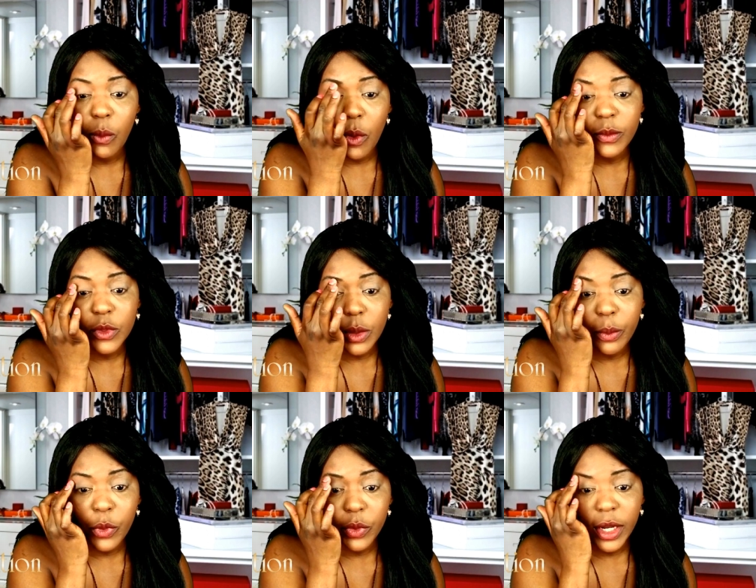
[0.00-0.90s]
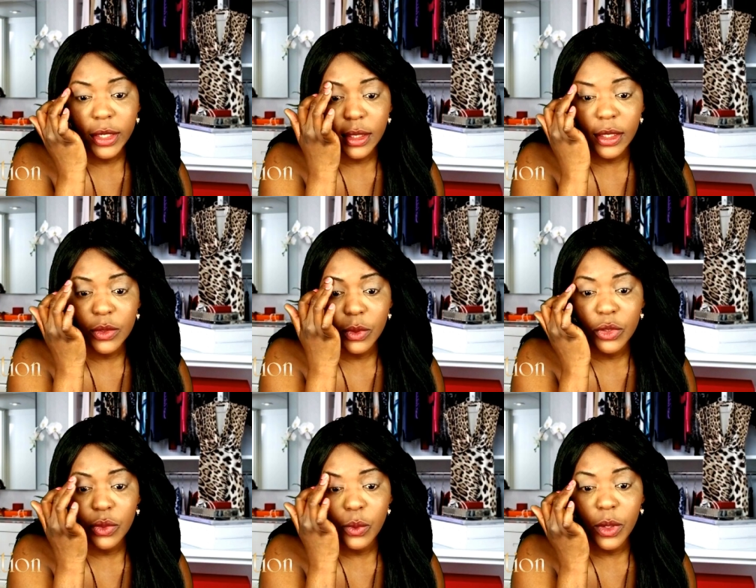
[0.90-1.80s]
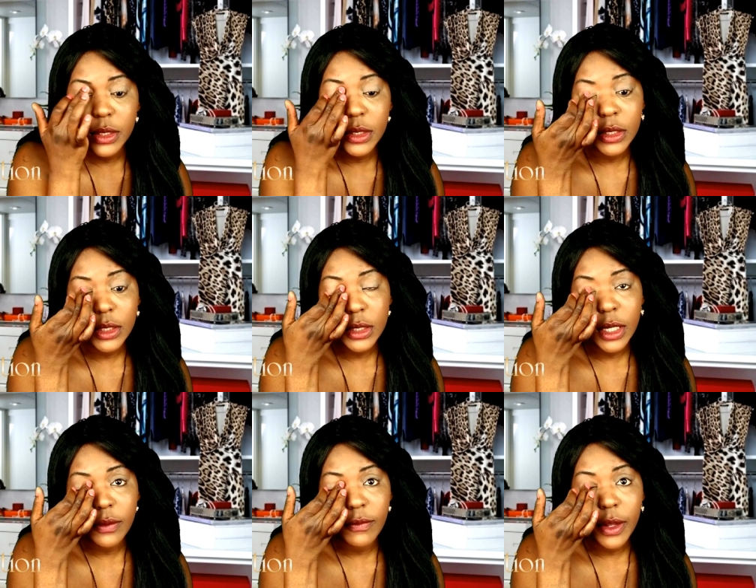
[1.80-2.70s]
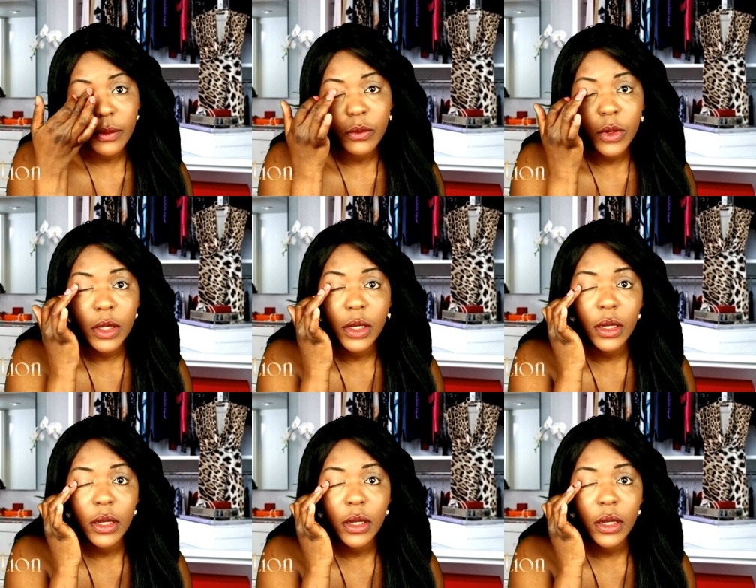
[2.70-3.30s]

warms the product and that's what you want and just kind of like really